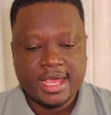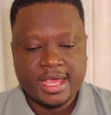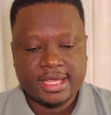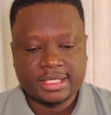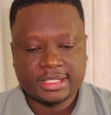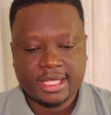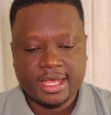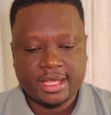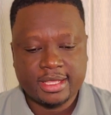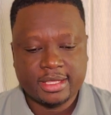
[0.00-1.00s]
is
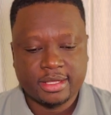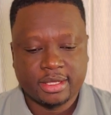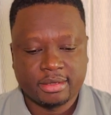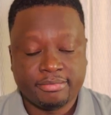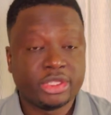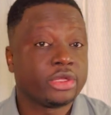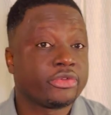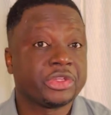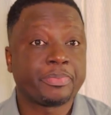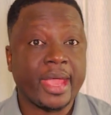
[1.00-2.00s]
a mutual
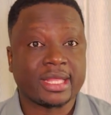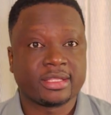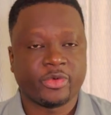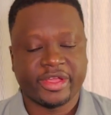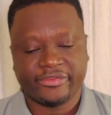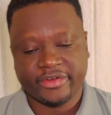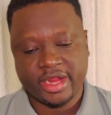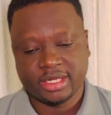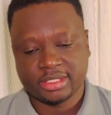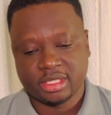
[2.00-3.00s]
respect where
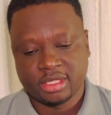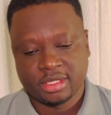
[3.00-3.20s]
France